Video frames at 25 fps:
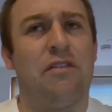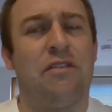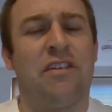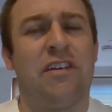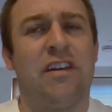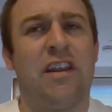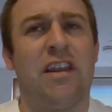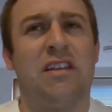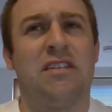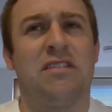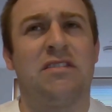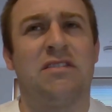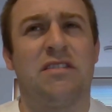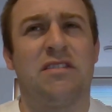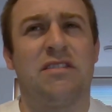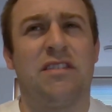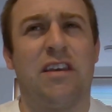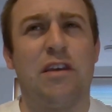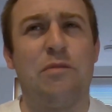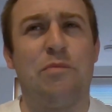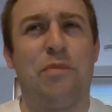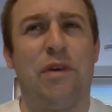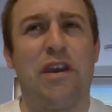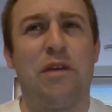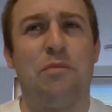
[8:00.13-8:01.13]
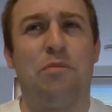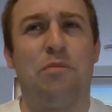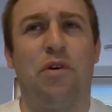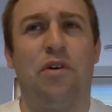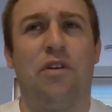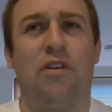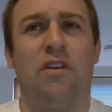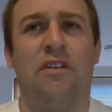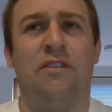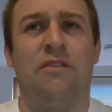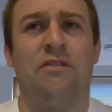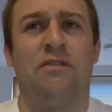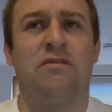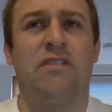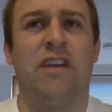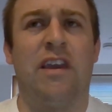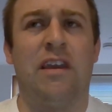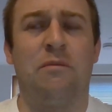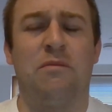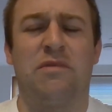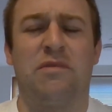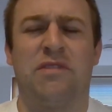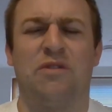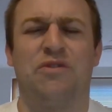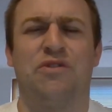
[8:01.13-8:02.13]
and needs to see people and
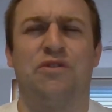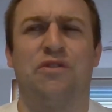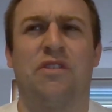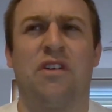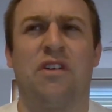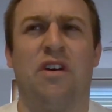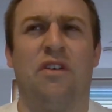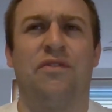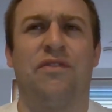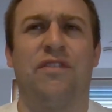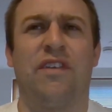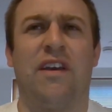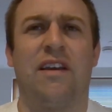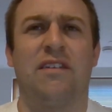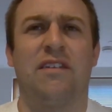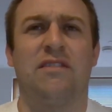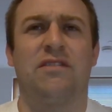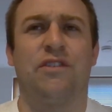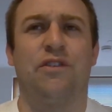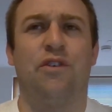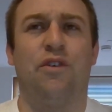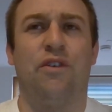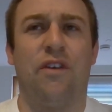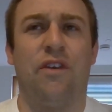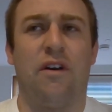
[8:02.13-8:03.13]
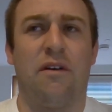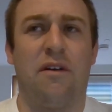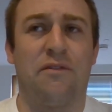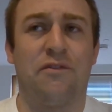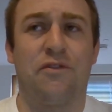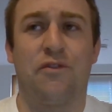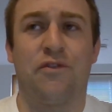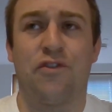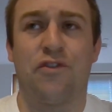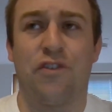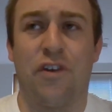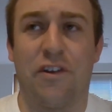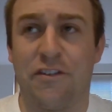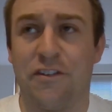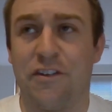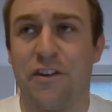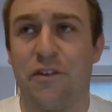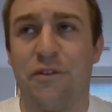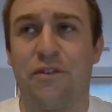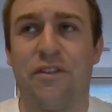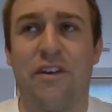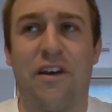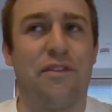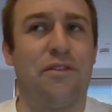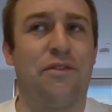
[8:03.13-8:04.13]
keep social contact, and although I've tried to
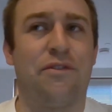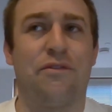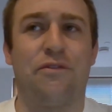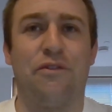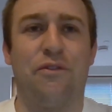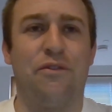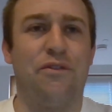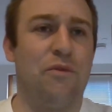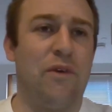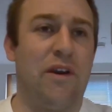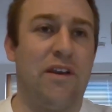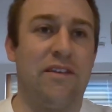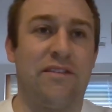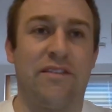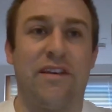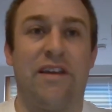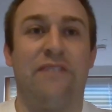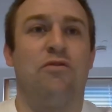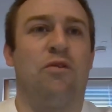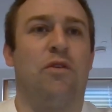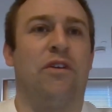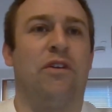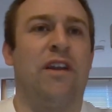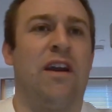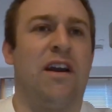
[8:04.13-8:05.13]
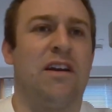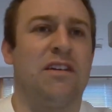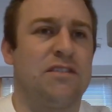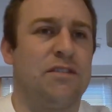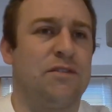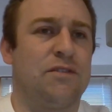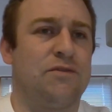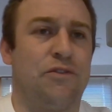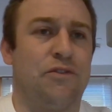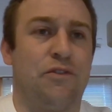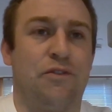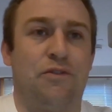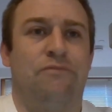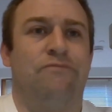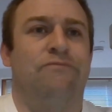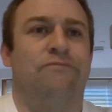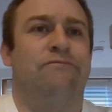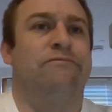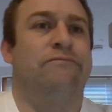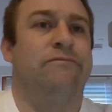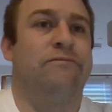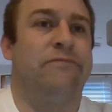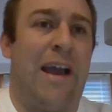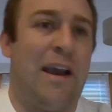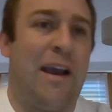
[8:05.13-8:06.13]
do that through the ways that everyone has, through
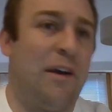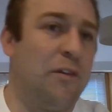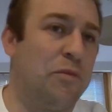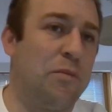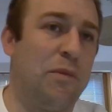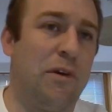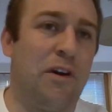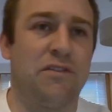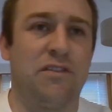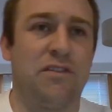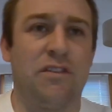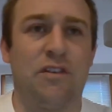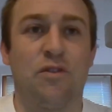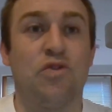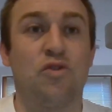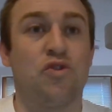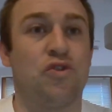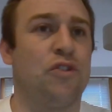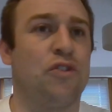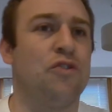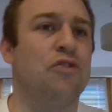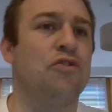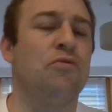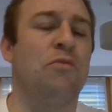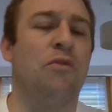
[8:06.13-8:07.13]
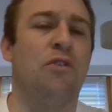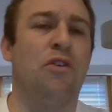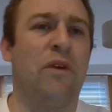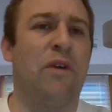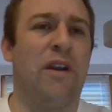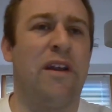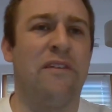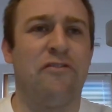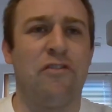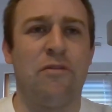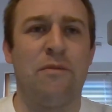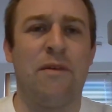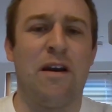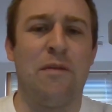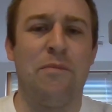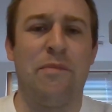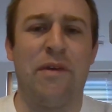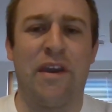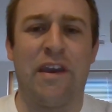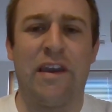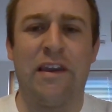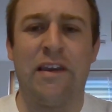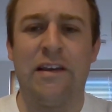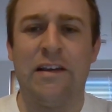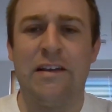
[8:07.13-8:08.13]
House Party or Zoom or whatever it might
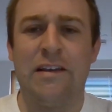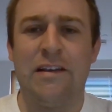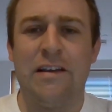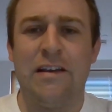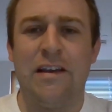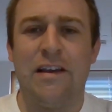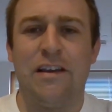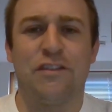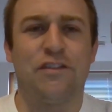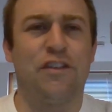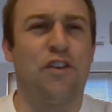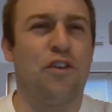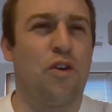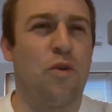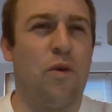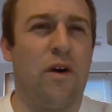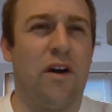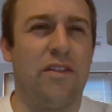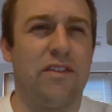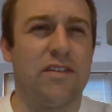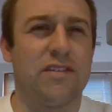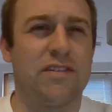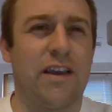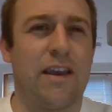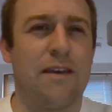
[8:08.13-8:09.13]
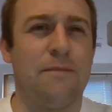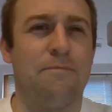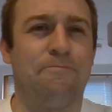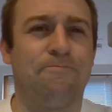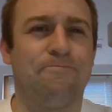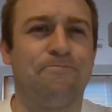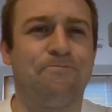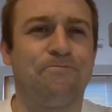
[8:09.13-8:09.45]
be, it's not quite the same.